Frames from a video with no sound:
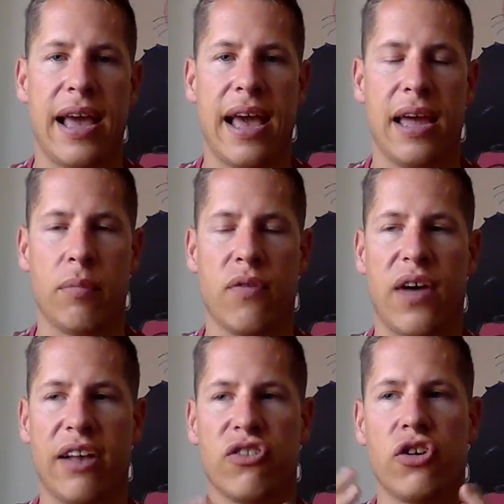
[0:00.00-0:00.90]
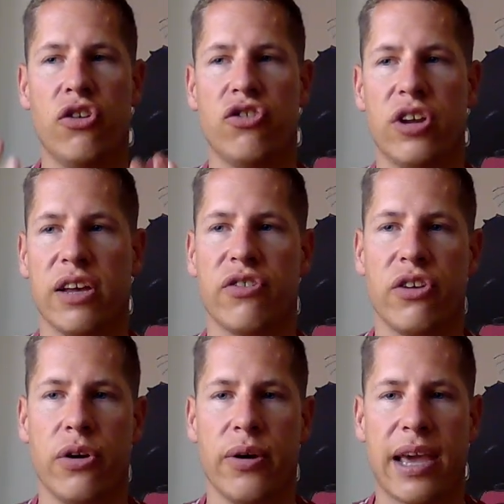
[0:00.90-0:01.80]
and provides cushioning so
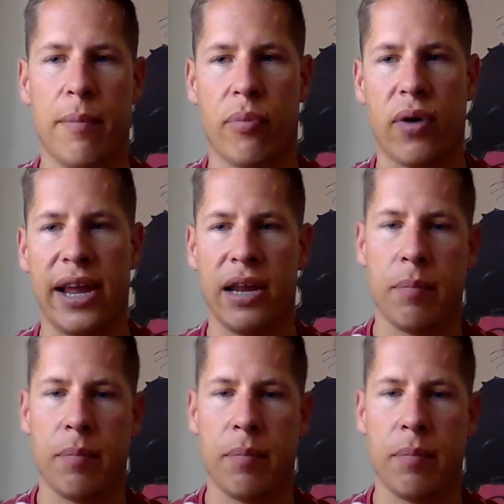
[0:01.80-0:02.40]
you don't get brain